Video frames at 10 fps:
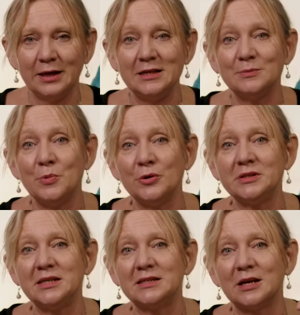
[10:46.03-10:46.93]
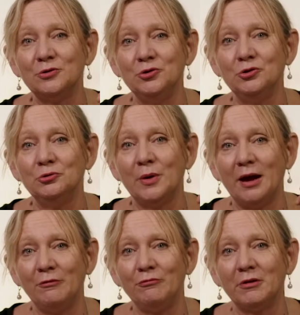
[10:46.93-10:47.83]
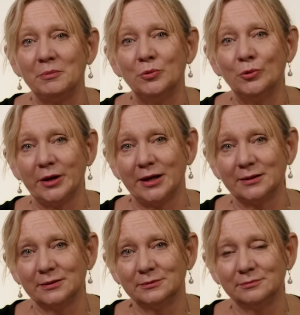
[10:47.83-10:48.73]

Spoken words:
His mercies are new every morning.